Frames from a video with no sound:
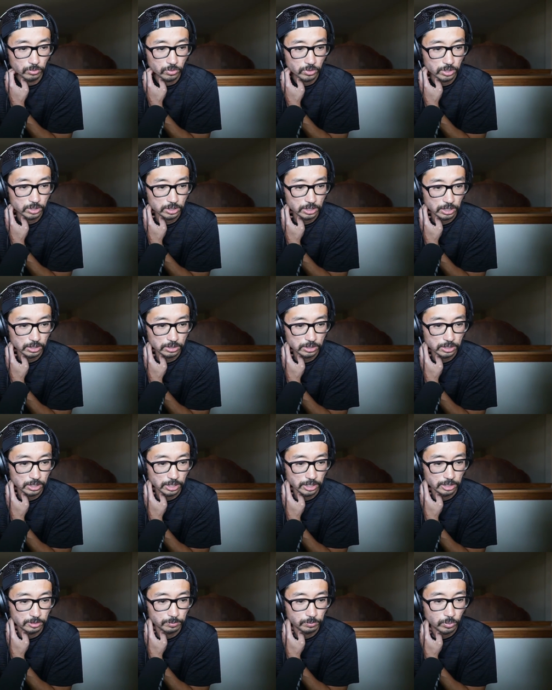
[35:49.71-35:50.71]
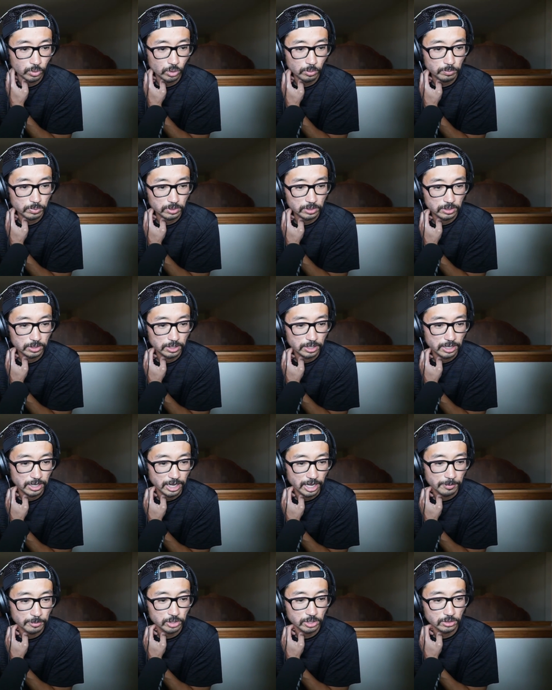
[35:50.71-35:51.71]
Chris Yao says, poop,
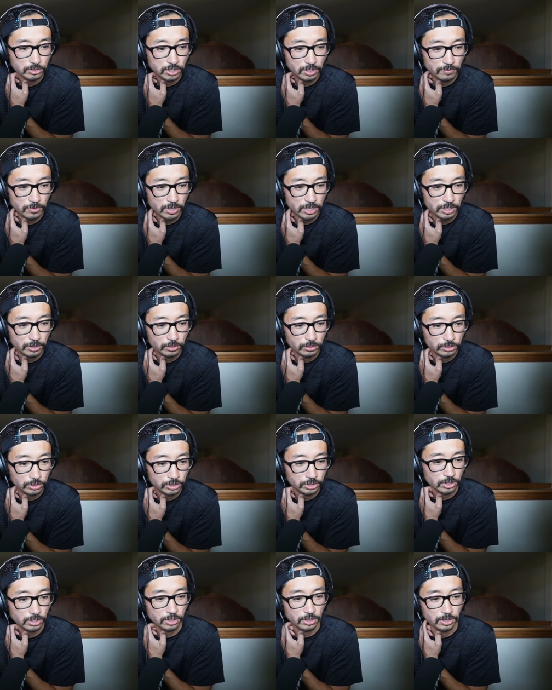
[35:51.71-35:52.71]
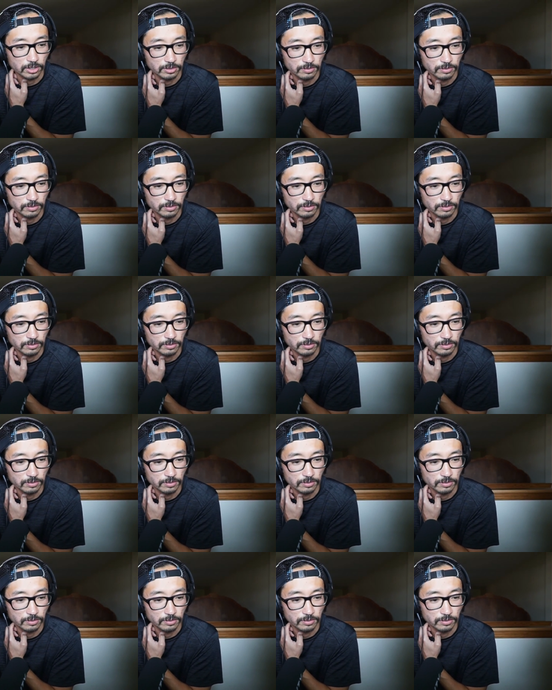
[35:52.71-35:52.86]
Amazon tribute equals sure.